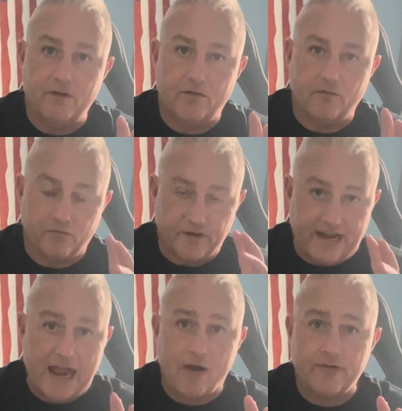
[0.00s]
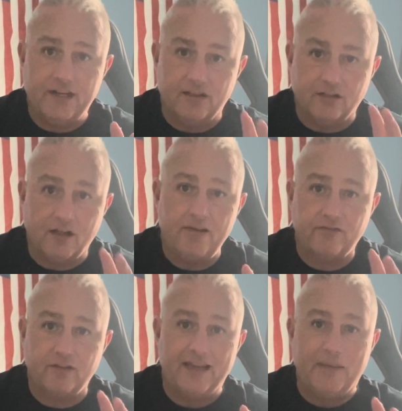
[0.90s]
reality,
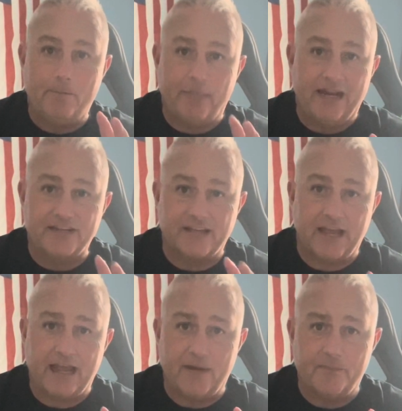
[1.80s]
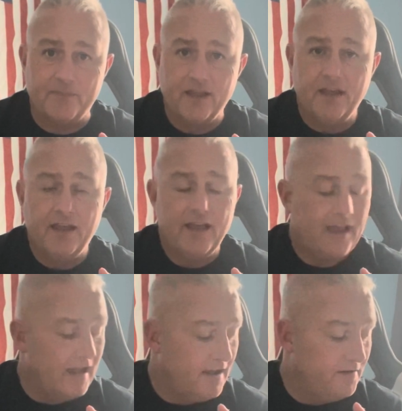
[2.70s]
life-like based game.
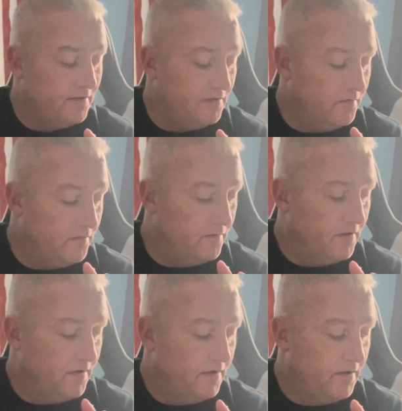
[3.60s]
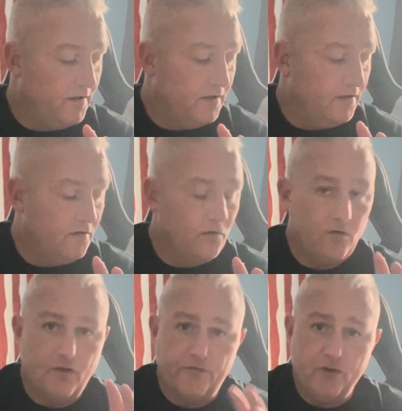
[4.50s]
And
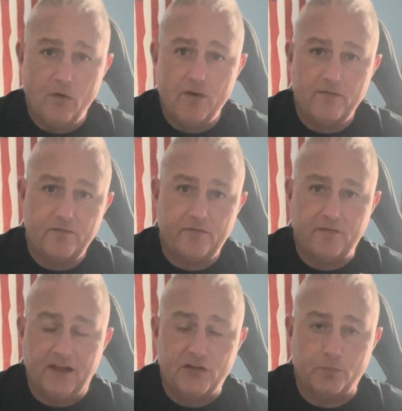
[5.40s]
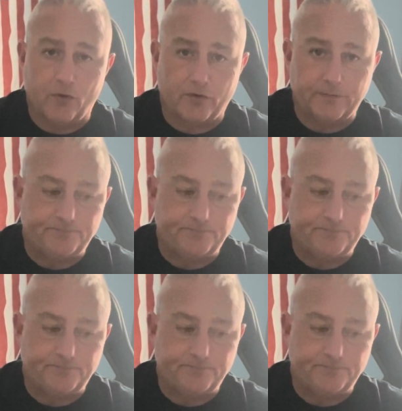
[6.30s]
if you're on Facebook,